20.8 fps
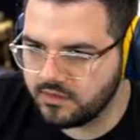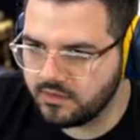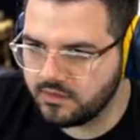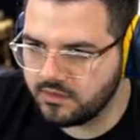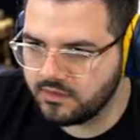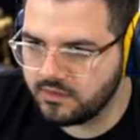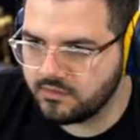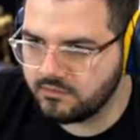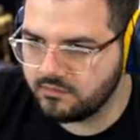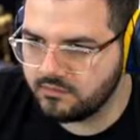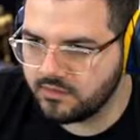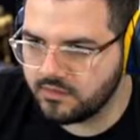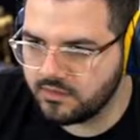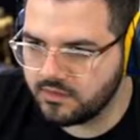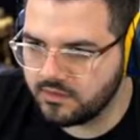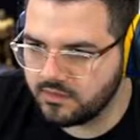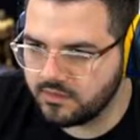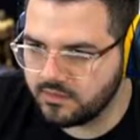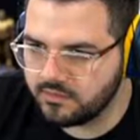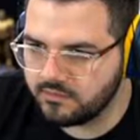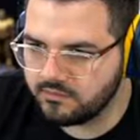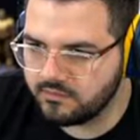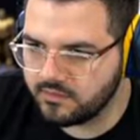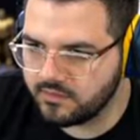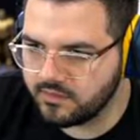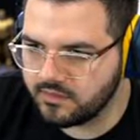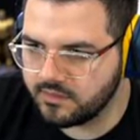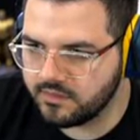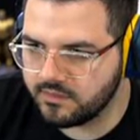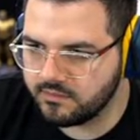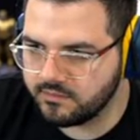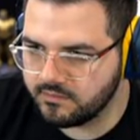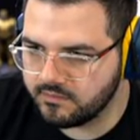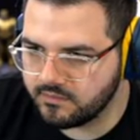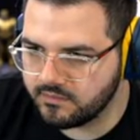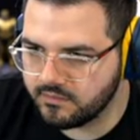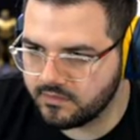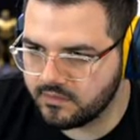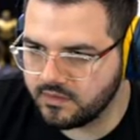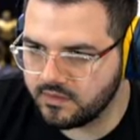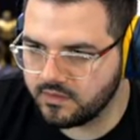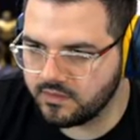No one uses this Excalibur rifle. It's kind
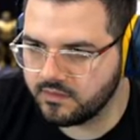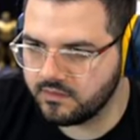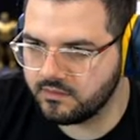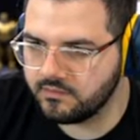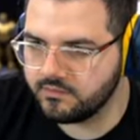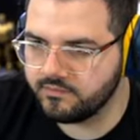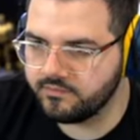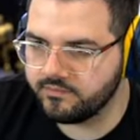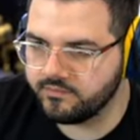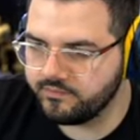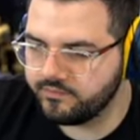of low-key, like...